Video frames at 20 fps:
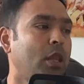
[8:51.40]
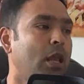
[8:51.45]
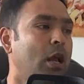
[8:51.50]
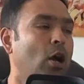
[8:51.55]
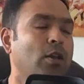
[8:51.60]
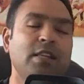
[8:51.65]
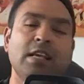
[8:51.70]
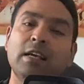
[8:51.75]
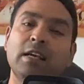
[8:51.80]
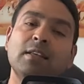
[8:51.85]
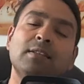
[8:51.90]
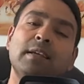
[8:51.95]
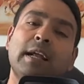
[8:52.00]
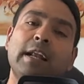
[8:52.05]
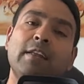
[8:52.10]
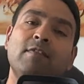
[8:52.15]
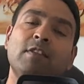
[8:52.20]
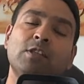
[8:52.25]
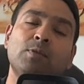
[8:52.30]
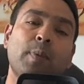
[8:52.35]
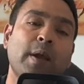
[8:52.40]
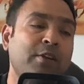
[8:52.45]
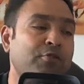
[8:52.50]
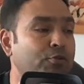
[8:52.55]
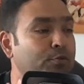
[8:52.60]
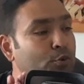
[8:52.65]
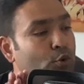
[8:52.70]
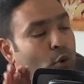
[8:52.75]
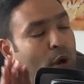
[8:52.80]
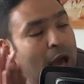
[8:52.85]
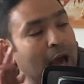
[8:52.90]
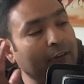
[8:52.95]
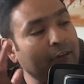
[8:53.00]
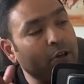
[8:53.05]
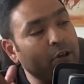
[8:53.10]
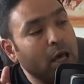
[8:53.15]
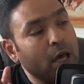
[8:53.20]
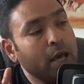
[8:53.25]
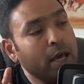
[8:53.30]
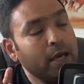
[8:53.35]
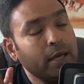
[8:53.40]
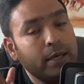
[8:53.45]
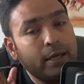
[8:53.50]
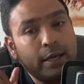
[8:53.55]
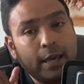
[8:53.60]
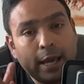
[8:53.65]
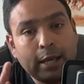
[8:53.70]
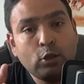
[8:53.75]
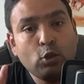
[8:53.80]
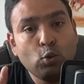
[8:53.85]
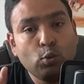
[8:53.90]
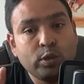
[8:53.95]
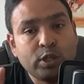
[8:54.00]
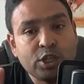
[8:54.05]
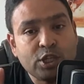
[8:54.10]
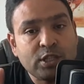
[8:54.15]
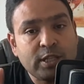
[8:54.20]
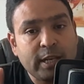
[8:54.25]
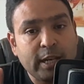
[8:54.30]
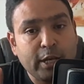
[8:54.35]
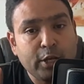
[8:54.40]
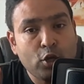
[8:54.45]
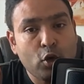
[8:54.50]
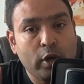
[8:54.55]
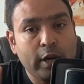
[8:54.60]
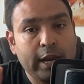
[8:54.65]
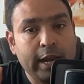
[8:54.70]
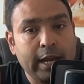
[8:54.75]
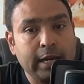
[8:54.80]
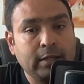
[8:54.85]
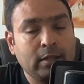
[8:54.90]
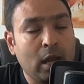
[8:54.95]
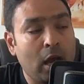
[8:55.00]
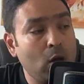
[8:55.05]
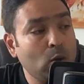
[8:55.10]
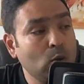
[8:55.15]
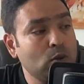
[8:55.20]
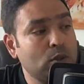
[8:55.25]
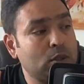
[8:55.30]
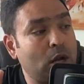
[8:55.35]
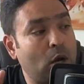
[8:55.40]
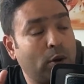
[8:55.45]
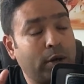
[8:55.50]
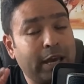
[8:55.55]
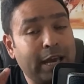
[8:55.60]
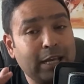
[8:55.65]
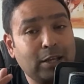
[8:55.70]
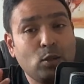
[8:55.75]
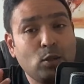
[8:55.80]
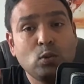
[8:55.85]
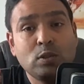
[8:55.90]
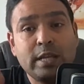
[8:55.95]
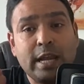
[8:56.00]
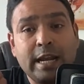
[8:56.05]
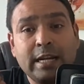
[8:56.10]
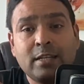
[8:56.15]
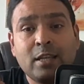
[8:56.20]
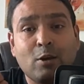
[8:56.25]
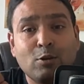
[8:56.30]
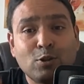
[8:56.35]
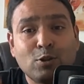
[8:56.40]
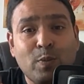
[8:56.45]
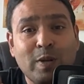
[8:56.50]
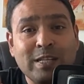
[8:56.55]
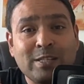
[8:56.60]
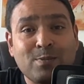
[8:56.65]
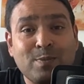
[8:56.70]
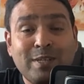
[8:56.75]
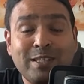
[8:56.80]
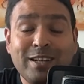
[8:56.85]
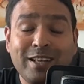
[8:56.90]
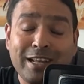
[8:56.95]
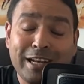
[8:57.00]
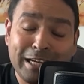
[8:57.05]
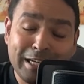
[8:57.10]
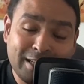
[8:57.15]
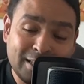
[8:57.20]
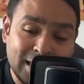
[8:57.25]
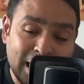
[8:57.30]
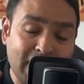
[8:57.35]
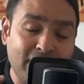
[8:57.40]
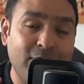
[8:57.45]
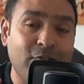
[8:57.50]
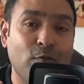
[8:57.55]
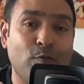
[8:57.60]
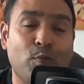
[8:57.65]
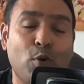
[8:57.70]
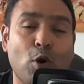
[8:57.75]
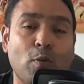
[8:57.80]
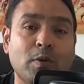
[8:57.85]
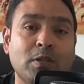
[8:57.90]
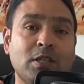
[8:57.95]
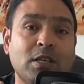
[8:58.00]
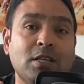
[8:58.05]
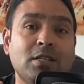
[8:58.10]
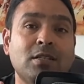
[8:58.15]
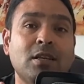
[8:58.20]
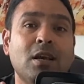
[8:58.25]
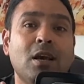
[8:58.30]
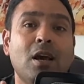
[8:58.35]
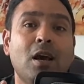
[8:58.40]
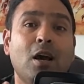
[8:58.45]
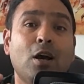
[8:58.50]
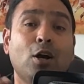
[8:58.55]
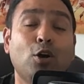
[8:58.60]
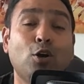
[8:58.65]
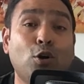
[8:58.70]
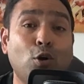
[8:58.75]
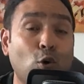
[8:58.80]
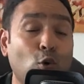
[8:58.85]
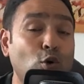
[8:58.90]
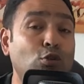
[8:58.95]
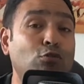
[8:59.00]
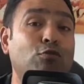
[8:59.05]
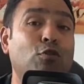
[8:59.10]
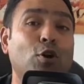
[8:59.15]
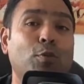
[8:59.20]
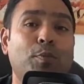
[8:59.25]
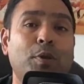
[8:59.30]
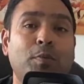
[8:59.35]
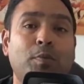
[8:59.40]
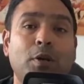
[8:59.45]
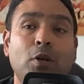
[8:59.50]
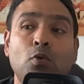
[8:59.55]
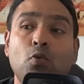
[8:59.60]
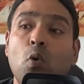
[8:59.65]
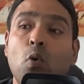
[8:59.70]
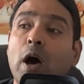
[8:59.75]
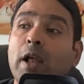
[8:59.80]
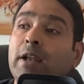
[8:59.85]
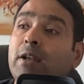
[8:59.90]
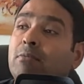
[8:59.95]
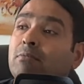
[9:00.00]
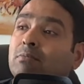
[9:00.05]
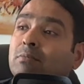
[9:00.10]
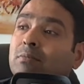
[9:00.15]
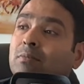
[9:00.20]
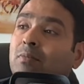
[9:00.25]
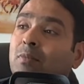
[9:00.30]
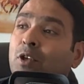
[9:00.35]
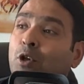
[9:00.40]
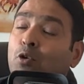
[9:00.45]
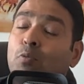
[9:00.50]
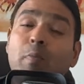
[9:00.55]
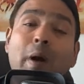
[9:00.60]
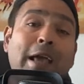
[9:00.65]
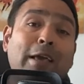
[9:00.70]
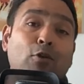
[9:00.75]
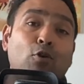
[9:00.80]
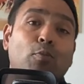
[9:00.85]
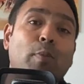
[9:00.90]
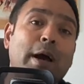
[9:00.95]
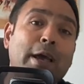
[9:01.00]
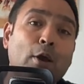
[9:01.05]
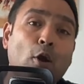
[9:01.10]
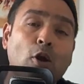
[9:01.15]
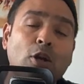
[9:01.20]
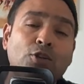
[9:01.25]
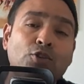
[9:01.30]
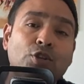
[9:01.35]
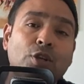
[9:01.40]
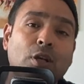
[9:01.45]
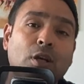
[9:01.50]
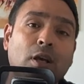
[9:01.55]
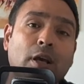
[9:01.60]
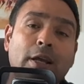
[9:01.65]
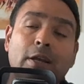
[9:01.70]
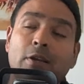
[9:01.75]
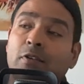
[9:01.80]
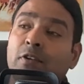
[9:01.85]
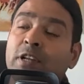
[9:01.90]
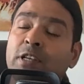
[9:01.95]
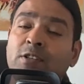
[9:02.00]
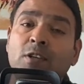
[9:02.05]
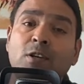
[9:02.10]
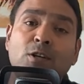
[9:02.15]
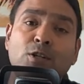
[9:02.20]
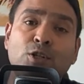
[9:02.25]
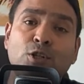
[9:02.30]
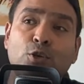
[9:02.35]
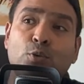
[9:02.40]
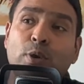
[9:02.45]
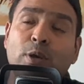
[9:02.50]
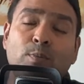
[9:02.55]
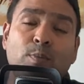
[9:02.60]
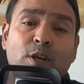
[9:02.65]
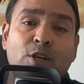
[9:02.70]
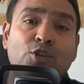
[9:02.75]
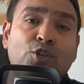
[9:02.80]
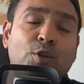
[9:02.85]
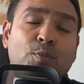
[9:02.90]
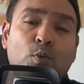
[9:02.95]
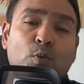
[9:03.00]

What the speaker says: On the other side of the spectrum, you have Ketu, which is sitting in your 8th house. Now, Ketu's 8th house placement in itself promises growth for people who are in, microbiology, in research, doing PhD